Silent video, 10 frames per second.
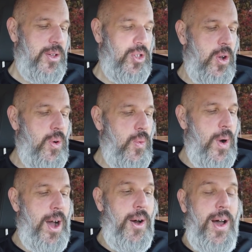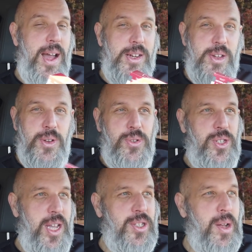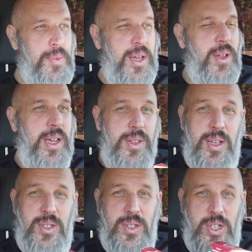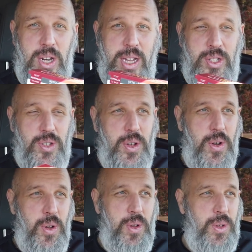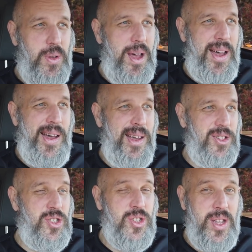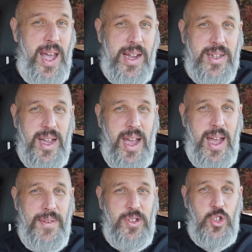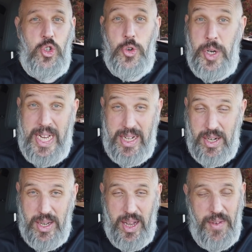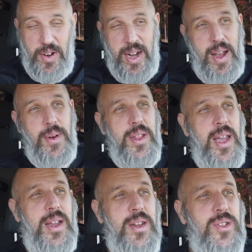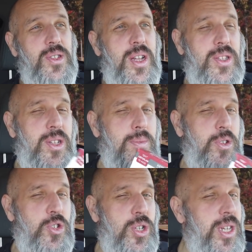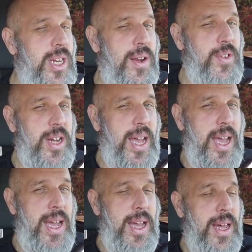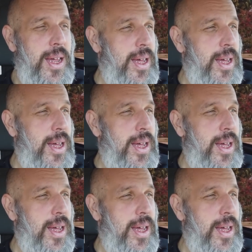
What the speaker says: So while I do say something like this is a nice little snack to have as a treat every now and then, this is not something you should eat every day